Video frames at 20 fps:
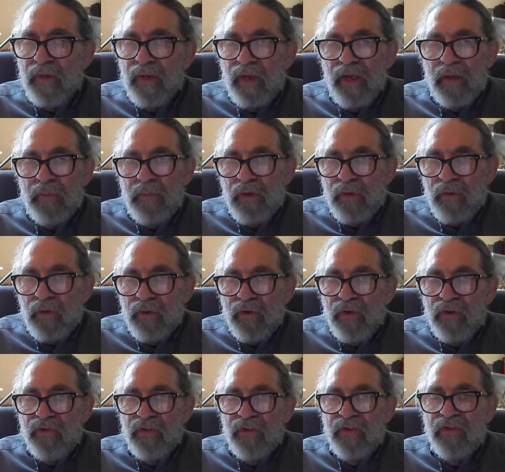I'm no
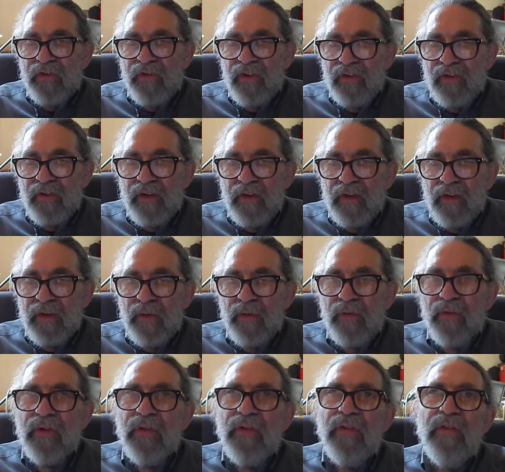longer just sitting
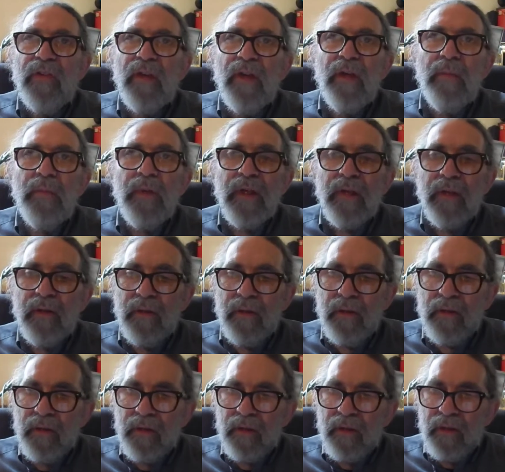or just typing.
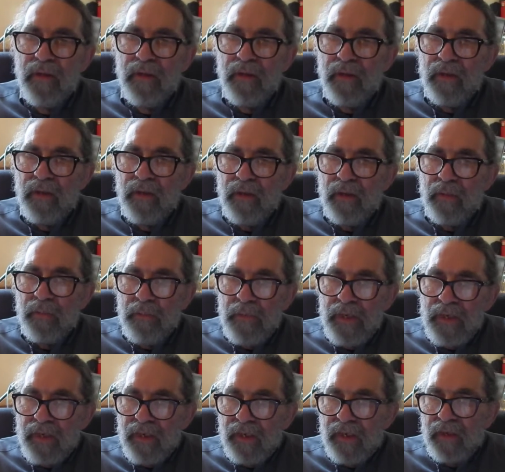
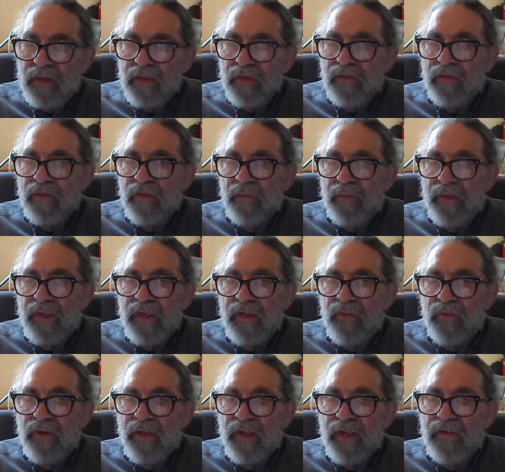Meanings are being
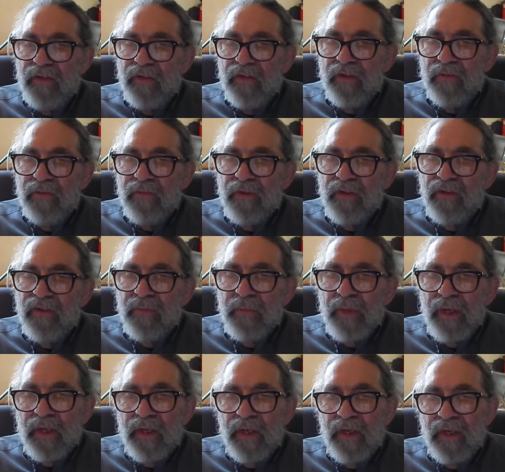created in front of
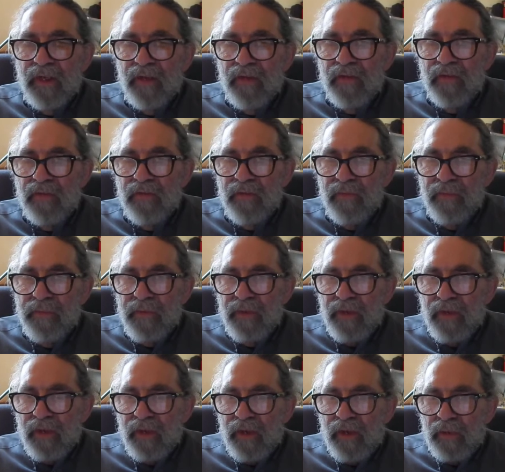my eyes,
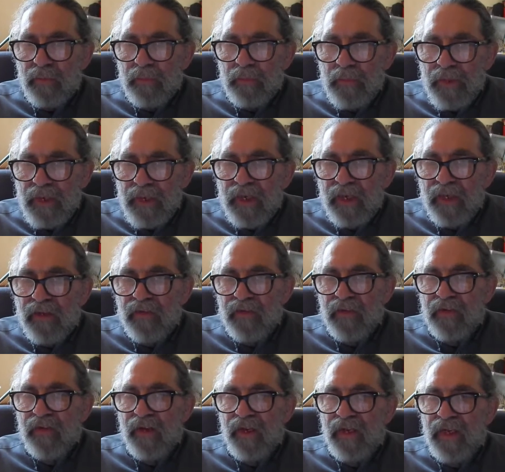meanings
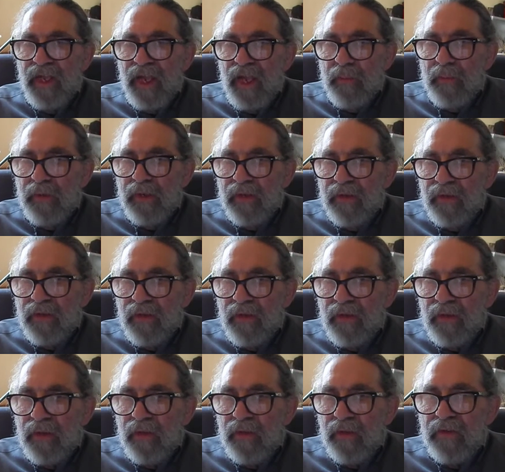that I inhabit,
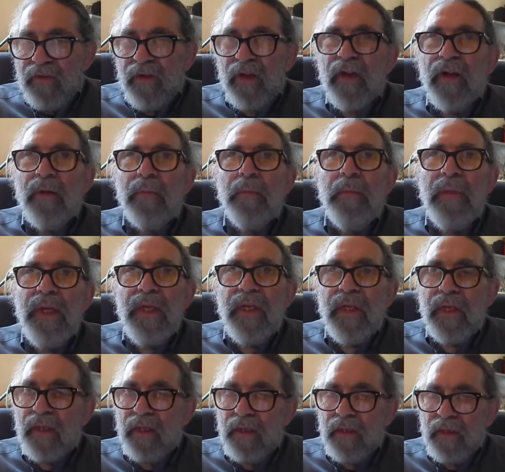that are me,
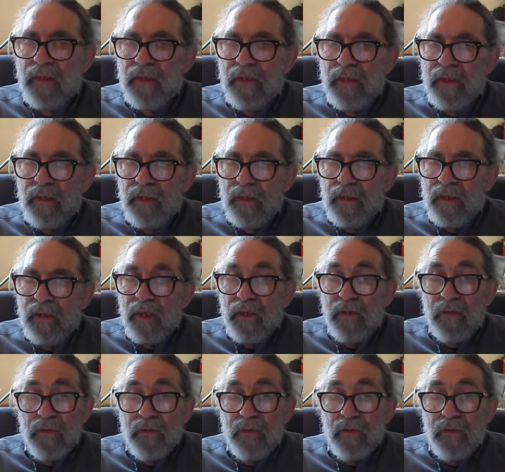and